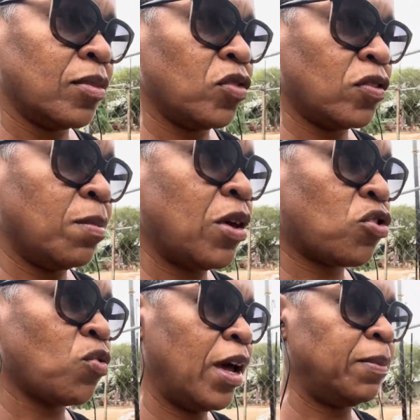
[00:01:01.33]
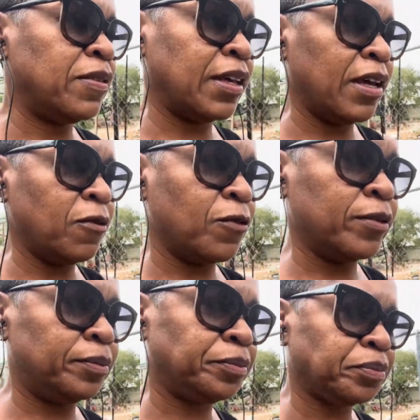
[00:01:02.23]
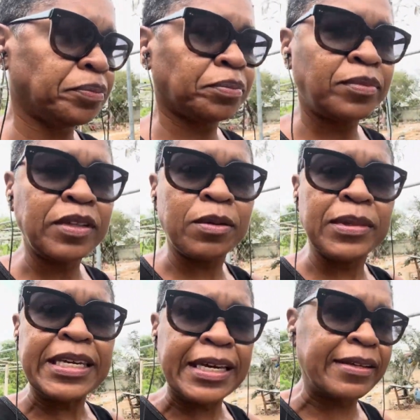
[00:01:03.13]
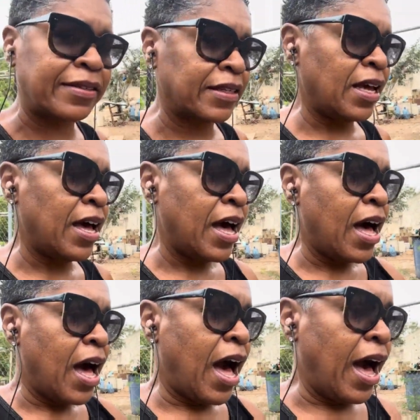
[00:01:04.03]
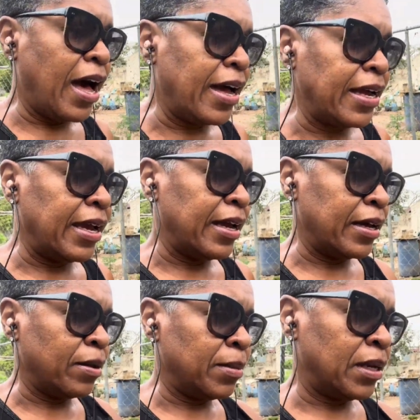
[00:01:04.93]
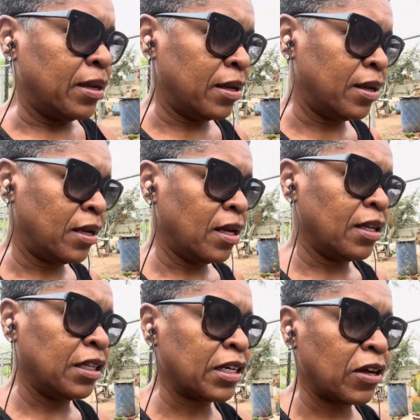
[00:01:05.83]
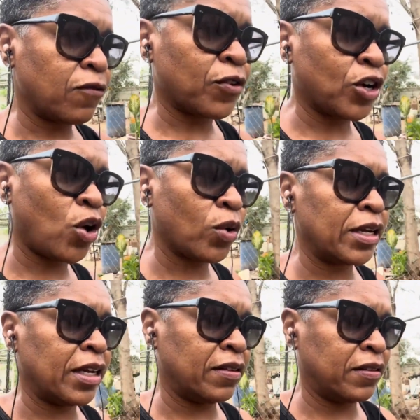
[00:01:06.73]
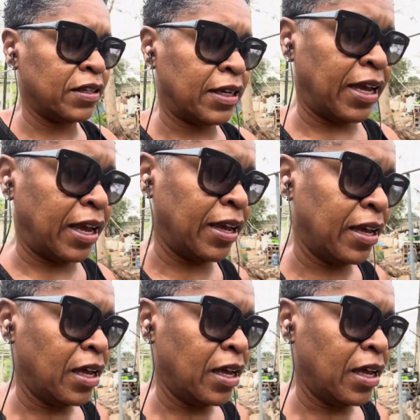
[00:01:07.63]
just to make sure I'm safe. But yes, I am looking for coconuts today.